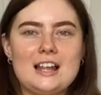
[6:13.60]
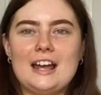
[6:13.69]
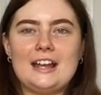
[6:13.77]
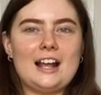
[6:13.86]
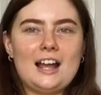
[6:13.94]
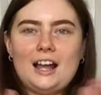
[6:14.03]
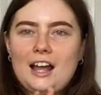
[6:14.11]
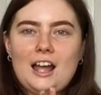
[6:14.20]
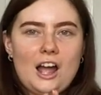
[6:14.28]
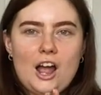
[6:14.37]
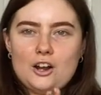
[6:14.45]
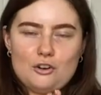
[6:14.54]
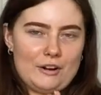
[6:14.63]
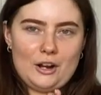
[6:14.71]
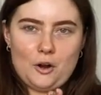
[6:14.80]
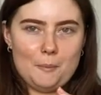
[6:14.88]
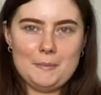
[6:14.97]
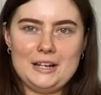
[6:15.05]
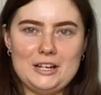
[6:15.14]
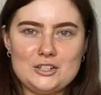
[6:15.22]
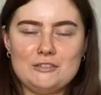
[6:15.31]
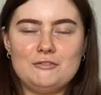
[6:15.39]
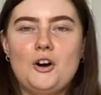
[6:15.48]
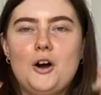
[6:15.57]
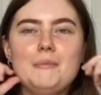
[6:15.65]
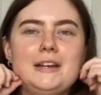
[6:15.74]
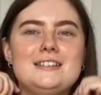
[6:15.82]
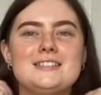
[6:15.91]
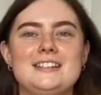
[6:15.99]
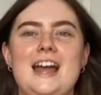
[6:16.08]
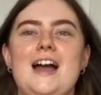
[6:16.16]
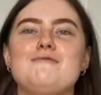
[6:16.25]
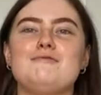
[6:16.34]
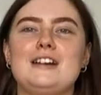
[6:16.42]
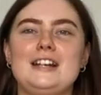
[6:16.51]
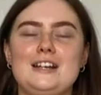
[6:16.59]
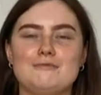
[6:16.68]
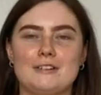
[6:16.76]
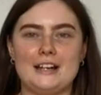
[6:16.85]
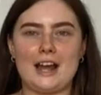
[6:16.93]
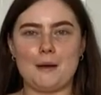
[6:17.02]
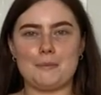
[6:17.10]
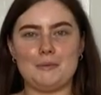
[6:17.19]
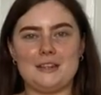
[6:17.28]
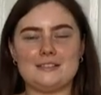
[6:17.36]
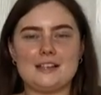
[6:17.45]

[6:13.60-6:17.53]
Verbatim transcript: like a great combination for me. So yeah, really, really happy with this.